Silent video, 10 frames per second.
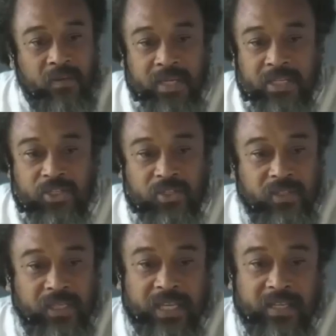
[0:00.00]

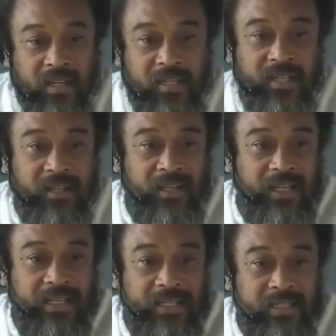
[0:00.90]
which he had not
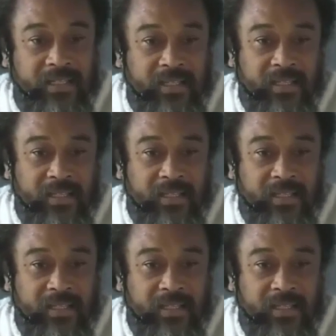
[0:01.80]
calculated,